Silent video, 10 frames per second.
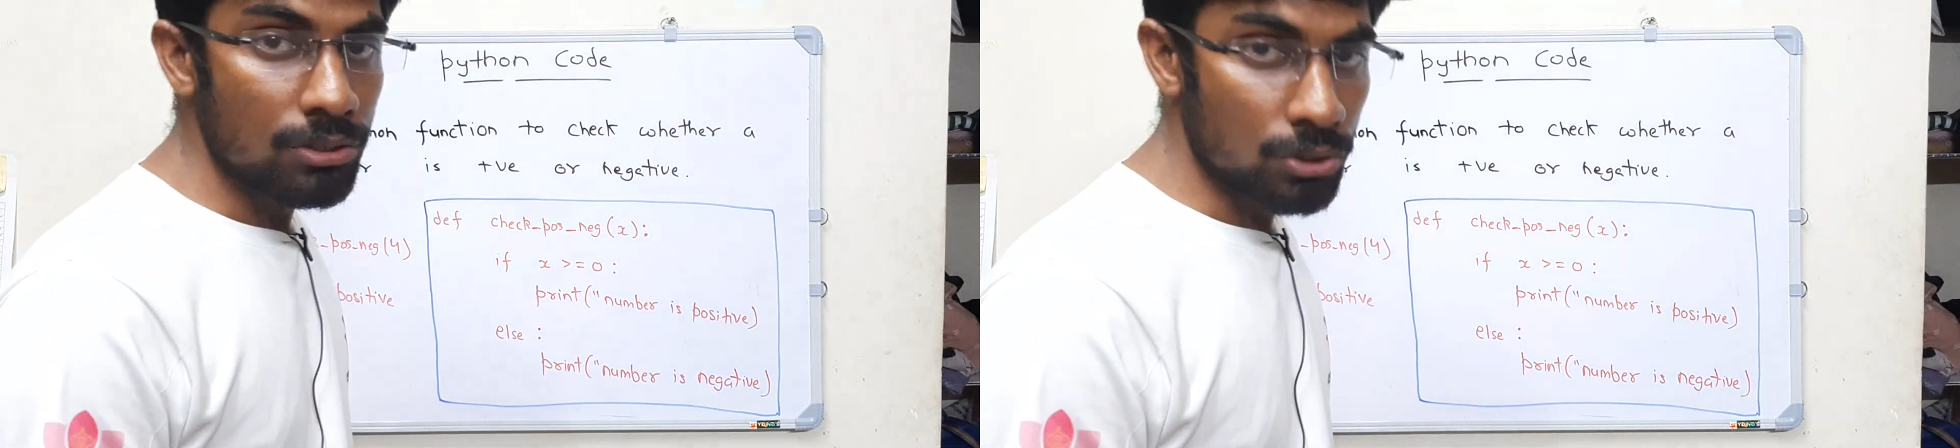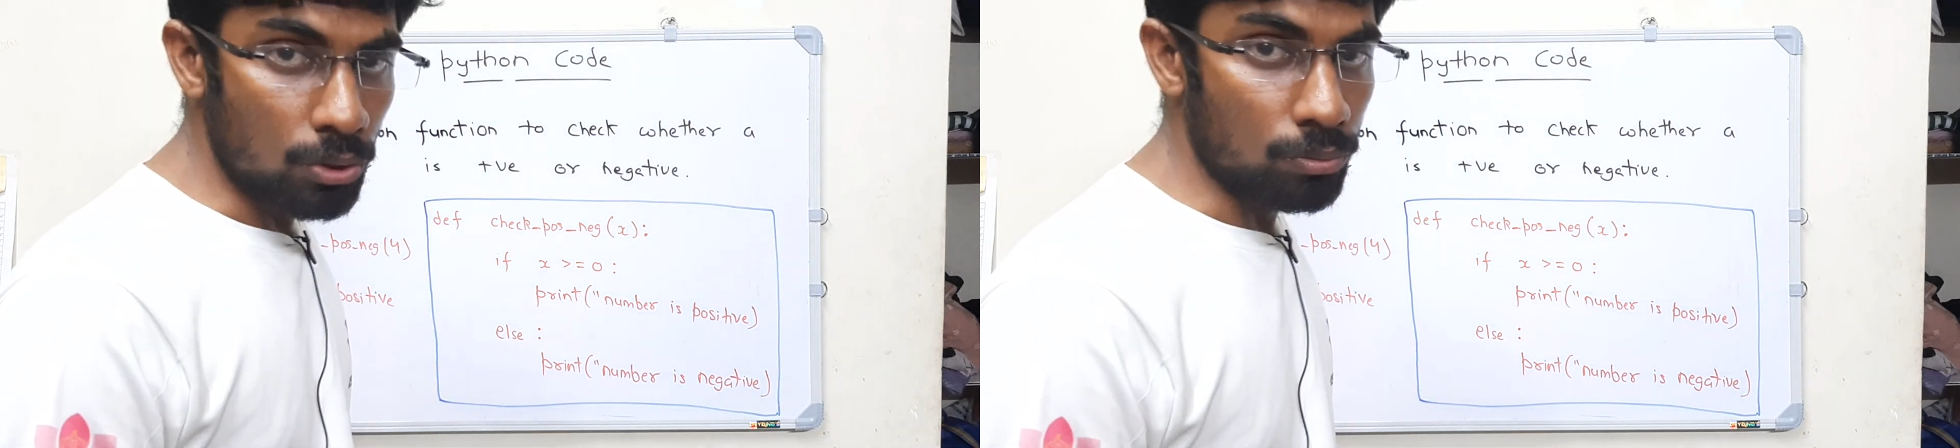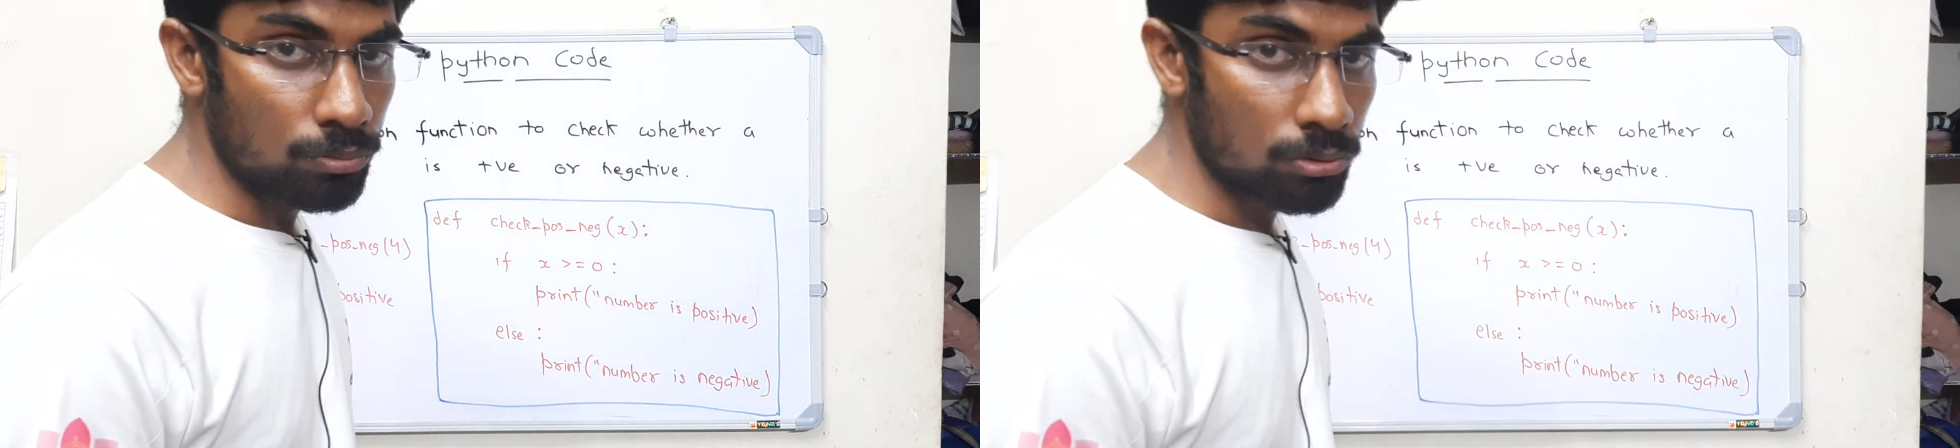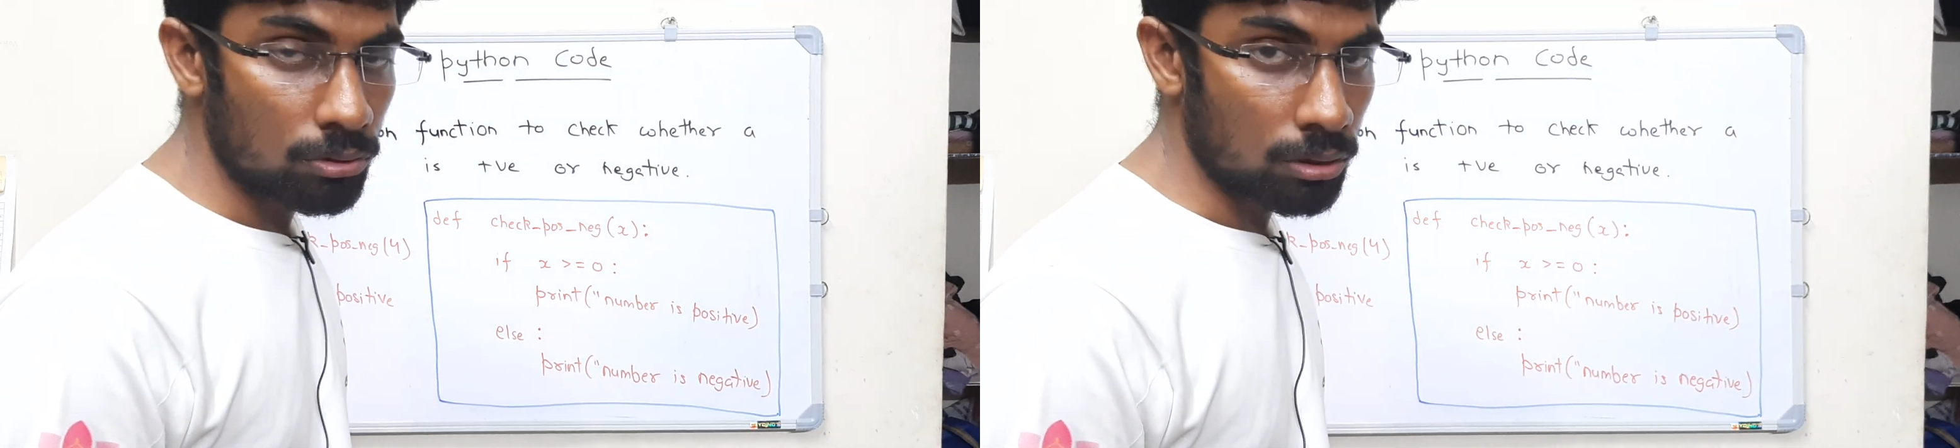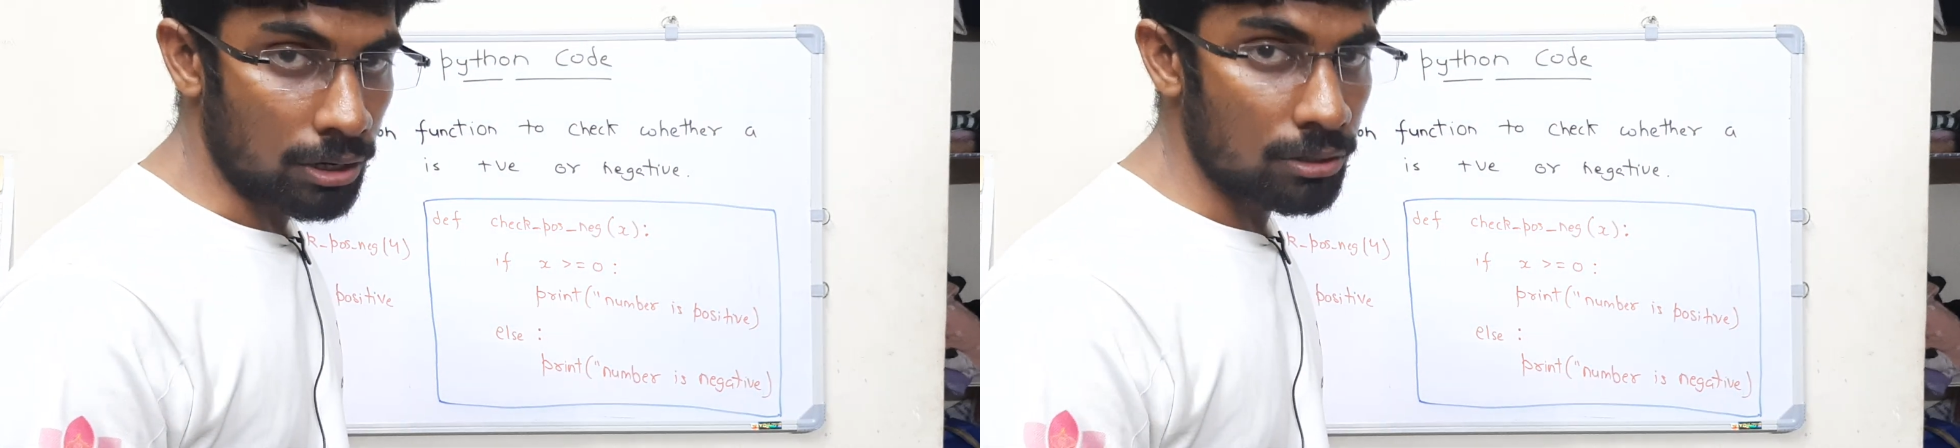0,
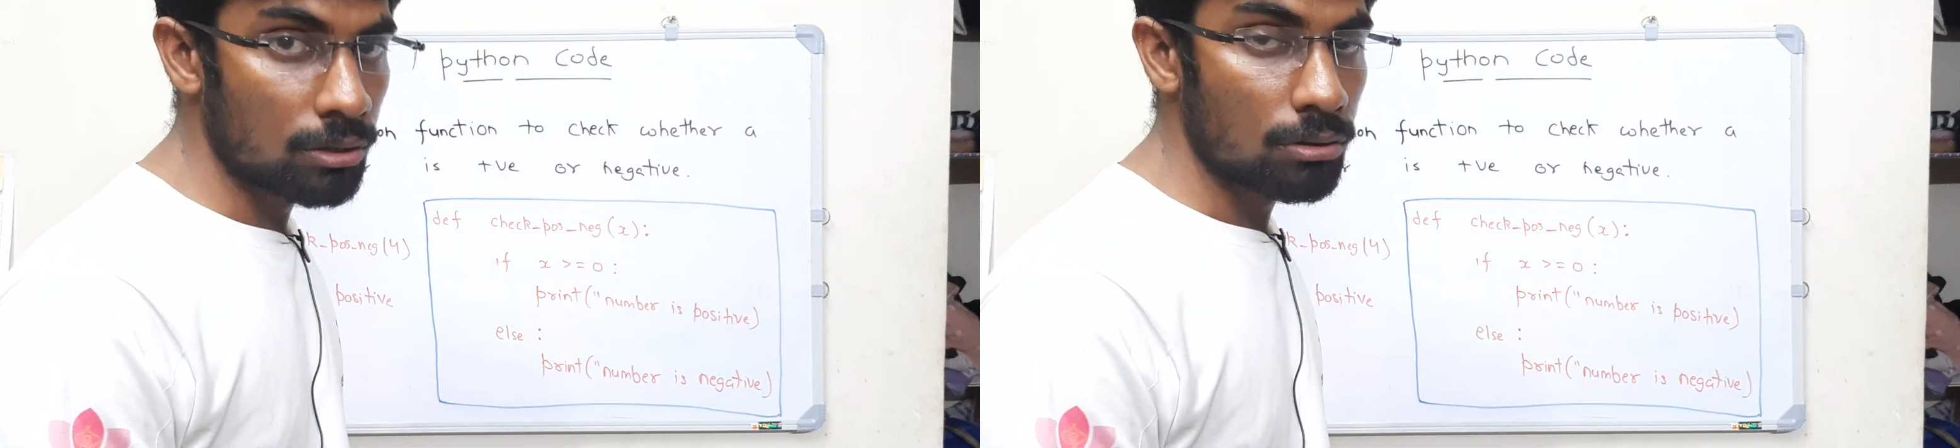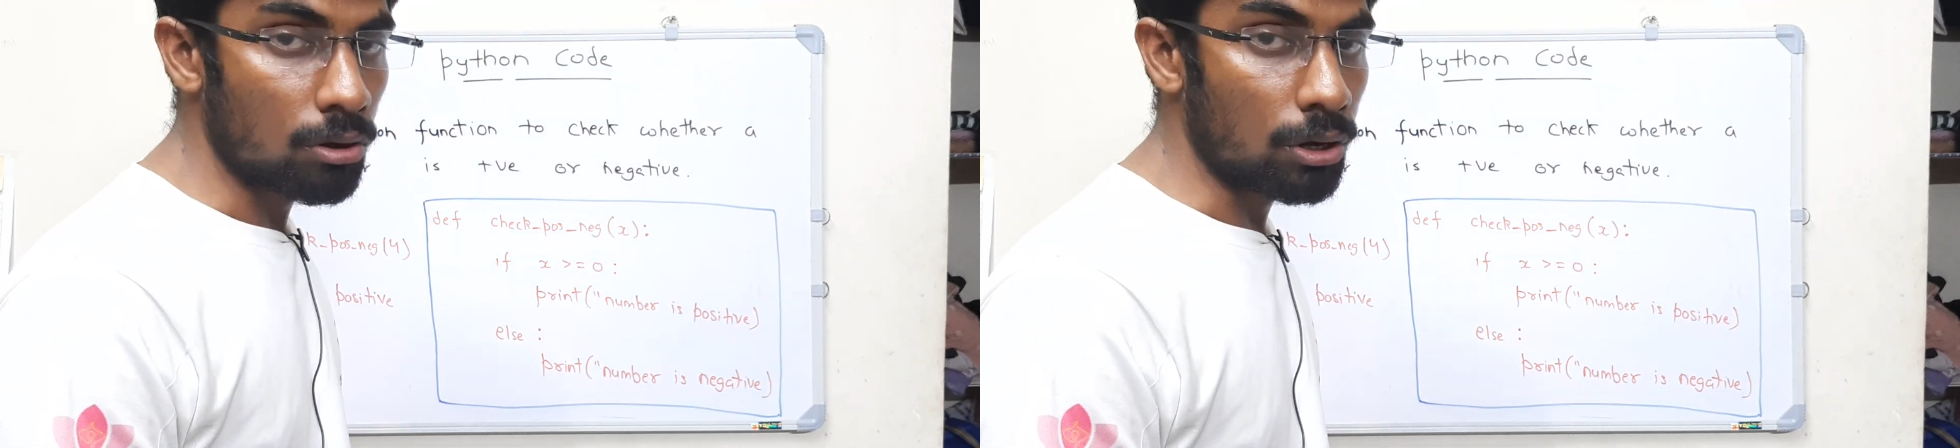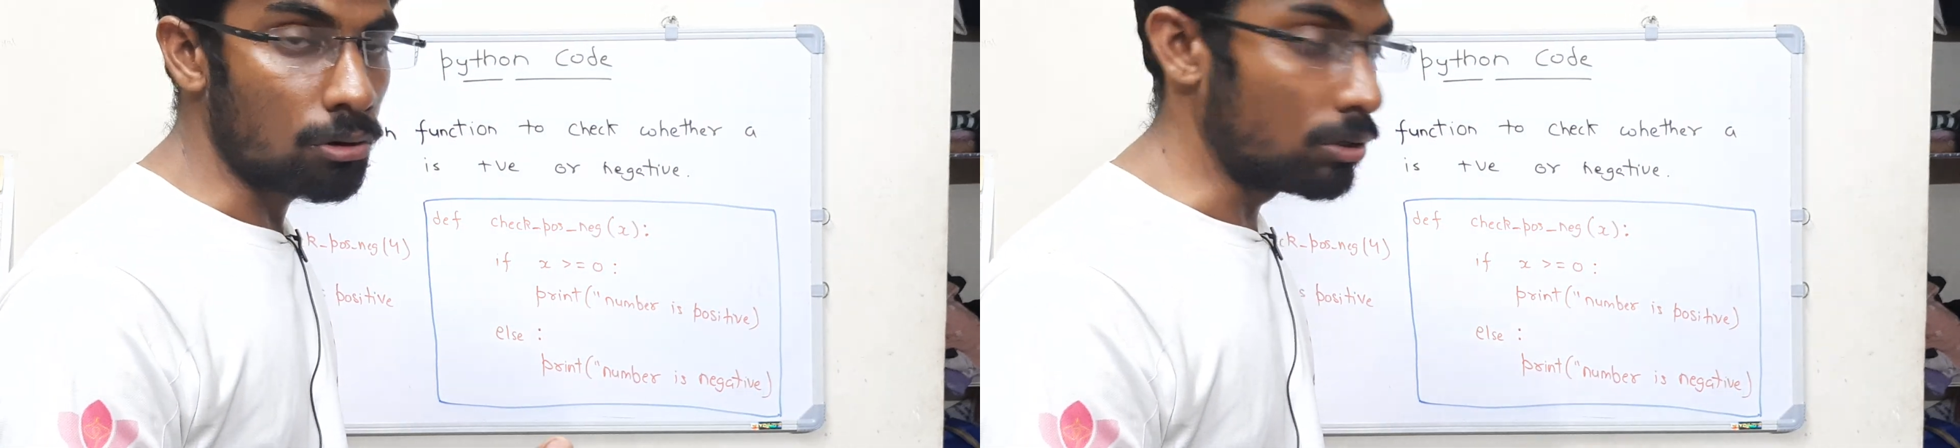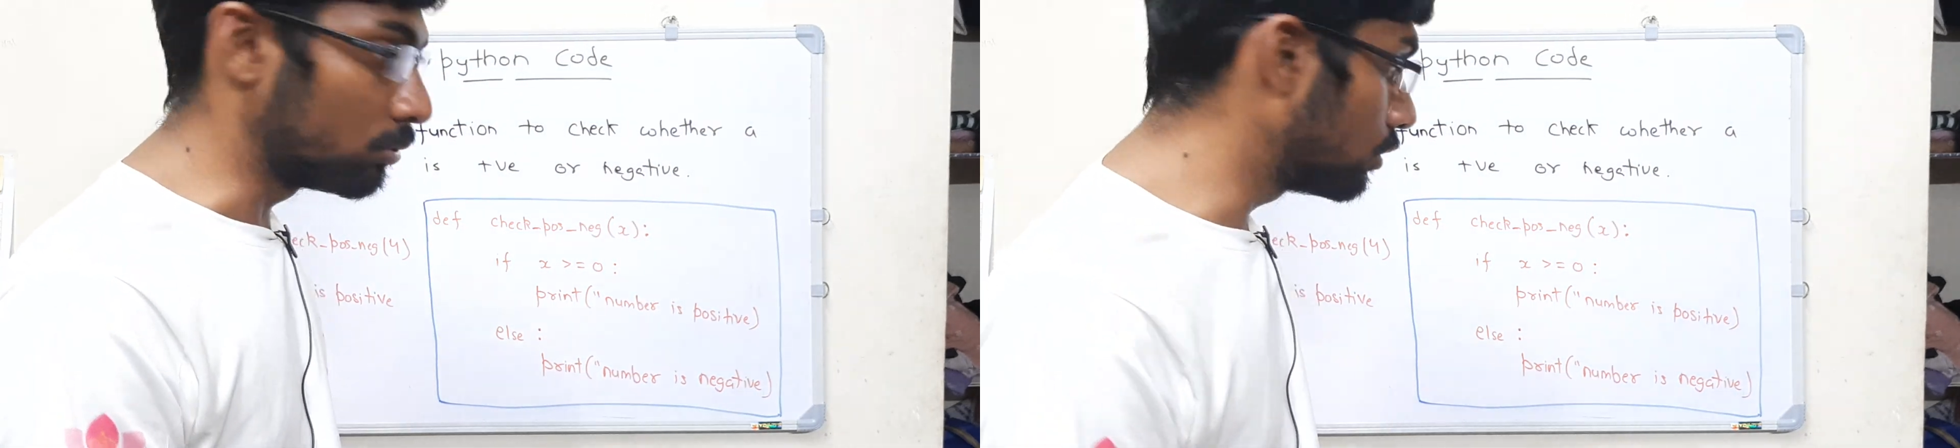greater than or equal to